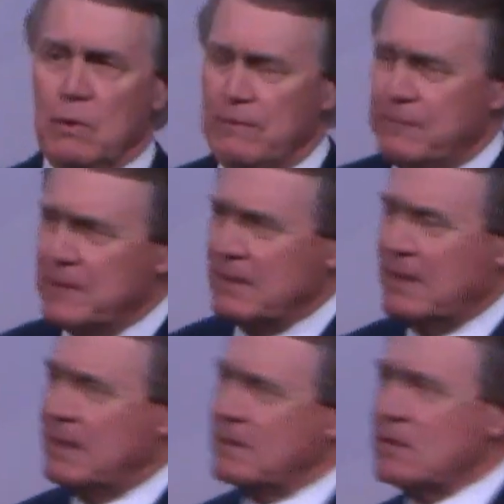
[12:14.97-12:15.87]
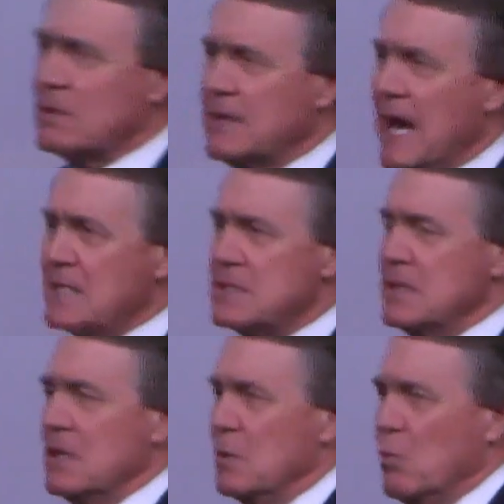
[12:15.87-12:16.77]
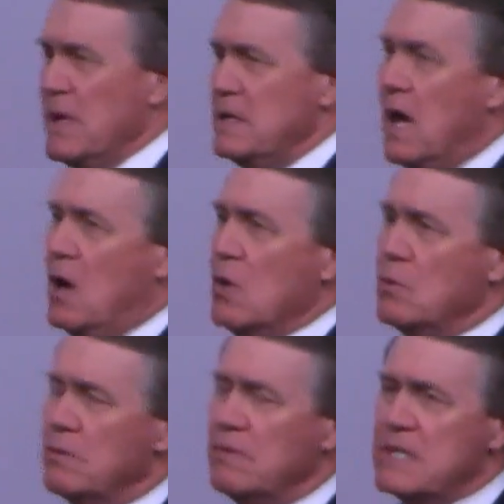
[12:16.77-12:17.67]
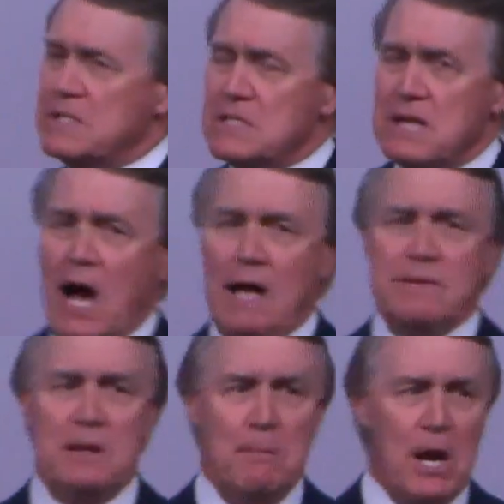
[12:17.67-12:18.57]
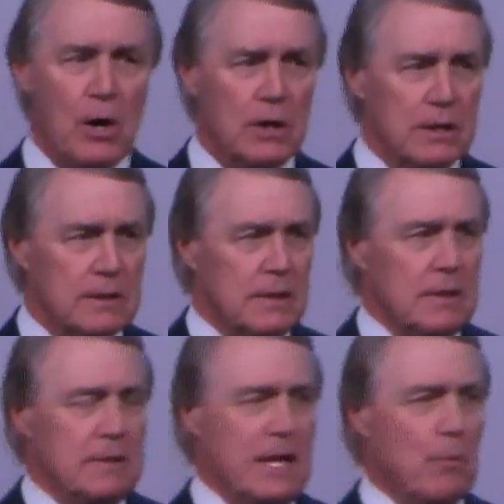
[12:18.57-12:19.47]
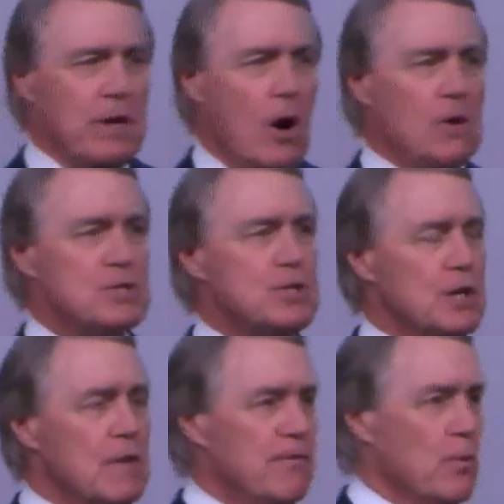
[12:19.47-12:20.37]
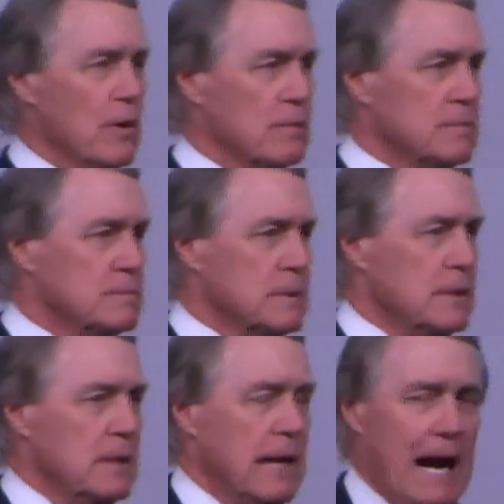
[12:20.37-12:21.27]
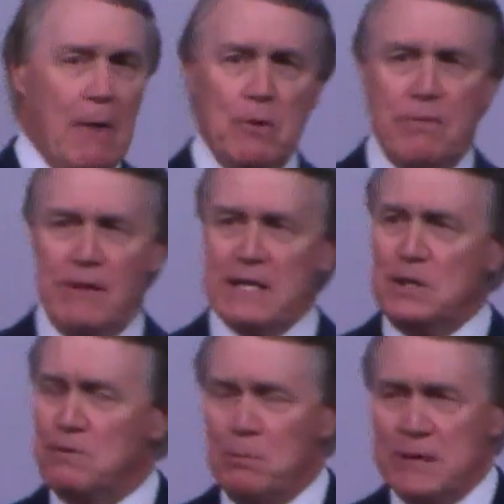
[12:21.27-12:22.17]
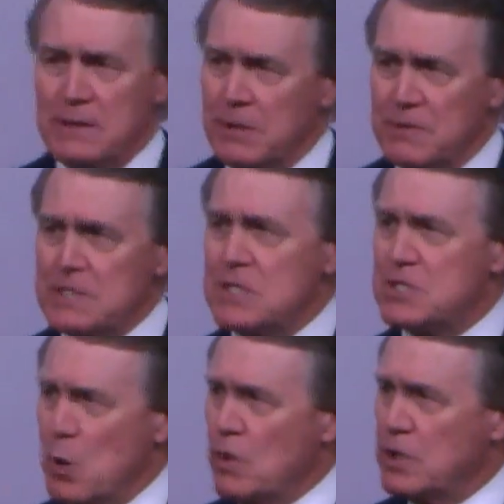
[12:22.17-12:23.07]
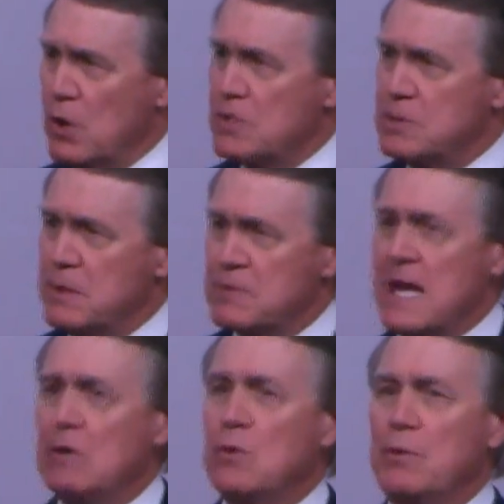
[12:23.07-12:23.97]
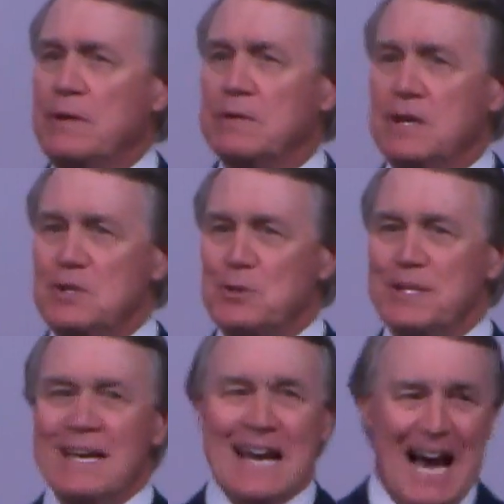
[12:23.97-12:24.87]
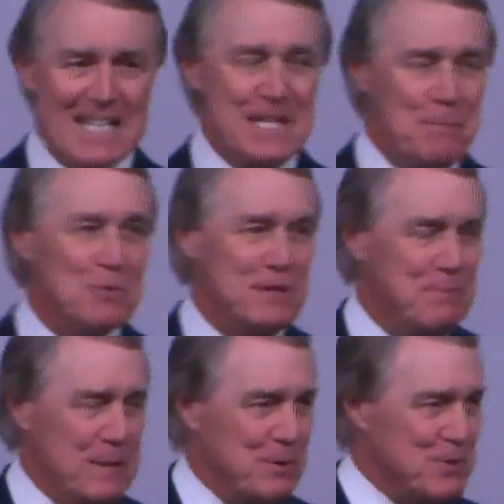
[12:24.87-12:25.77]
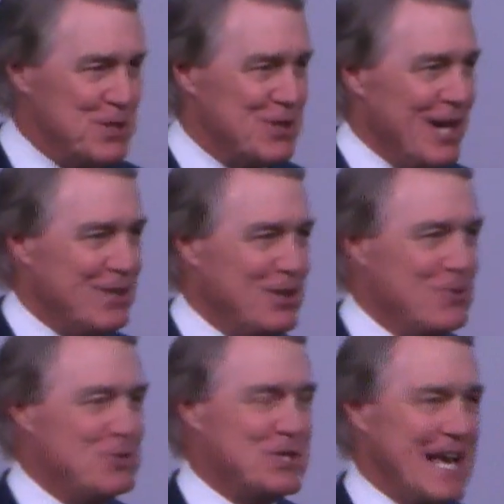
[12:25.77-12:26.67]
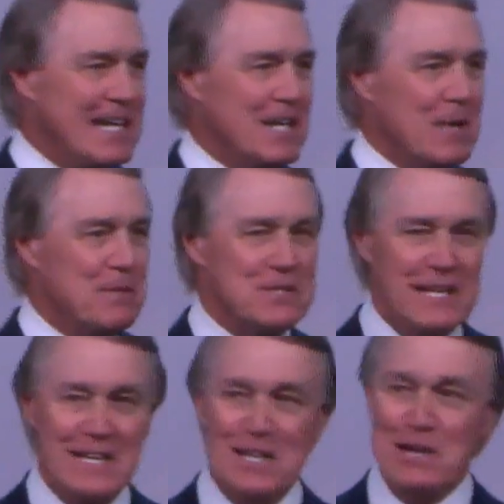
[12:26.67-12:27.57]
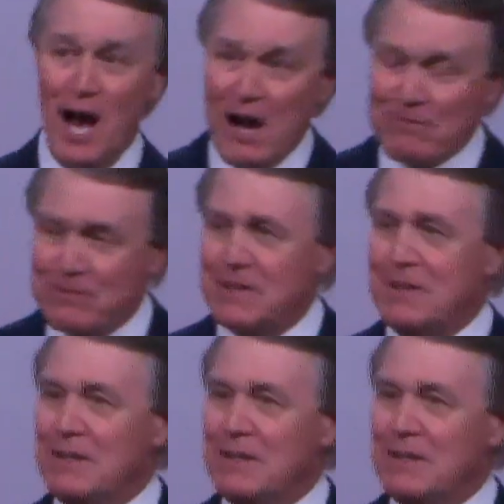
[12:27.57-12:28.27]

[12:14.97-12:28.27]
Well, look, guys, we know this is not the America that we all stood up for. I want to thank you for being here. This is so encouraging to me. As I go around the country, I see people just like you standing up and saying, enough,